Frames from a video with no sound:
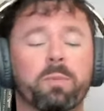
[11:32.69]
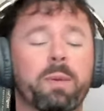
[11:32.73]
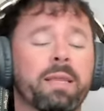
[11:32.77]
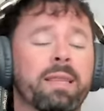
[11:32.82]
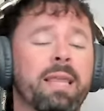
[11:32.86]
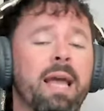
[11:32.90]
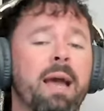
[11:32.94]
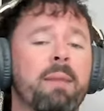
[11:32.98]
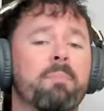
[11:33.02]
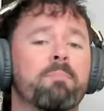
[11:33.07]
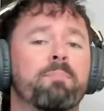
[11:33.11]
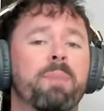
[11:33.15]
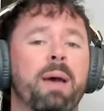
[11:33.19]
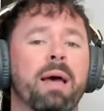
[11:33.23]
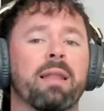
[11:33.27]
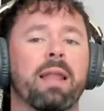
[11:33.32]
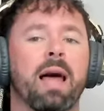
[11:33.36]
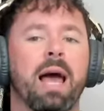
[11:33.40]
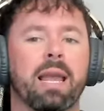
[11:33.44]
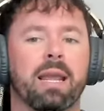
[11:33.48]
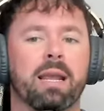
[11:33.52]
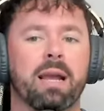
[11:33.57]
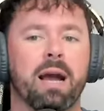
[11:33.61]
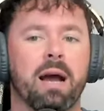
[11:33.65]
Hit that bell
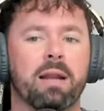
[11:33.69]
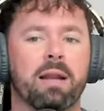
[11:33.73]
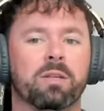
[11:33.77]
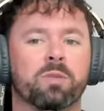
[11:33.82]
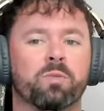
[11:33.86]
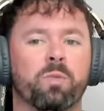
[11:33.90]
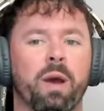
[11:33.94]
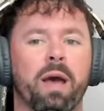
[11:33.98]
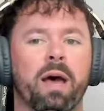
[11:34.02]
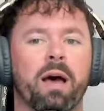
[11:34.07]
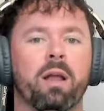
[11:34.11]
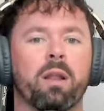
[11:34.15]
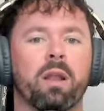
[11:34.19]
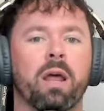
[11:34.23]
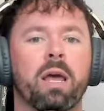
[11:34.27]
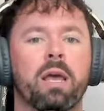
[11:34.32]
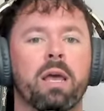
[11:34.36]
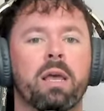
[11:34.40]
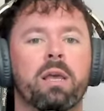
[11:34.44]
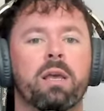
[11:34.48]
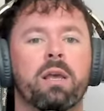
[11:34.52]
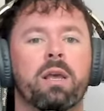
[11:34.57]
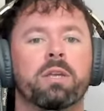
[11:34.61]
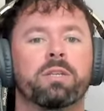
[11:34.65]
icon as well
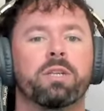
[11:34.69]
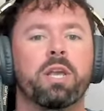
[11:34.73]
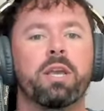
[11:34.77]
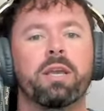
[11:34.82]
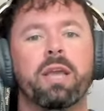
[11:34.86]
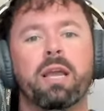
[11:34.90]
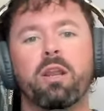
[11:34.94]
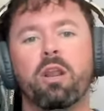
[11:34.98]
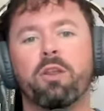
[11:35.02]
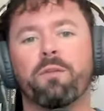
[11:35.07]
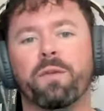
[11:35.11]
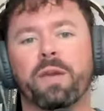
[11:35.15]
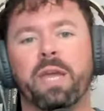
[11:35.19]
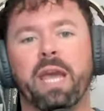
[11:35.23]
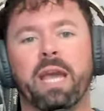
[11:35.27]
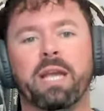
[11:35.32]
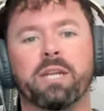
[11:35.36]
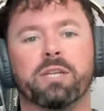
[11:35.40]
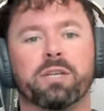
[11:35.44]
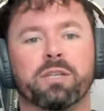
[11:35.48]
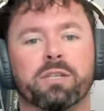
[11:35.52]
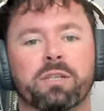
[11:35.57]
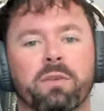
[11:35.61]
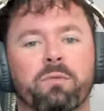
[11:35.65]
so you get
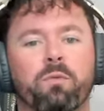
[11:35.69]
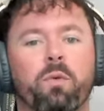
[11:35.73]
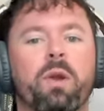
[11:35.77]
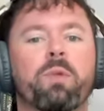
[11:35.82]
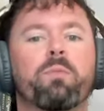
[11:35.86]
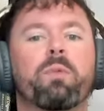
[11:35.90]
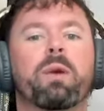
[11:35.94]
notifications of when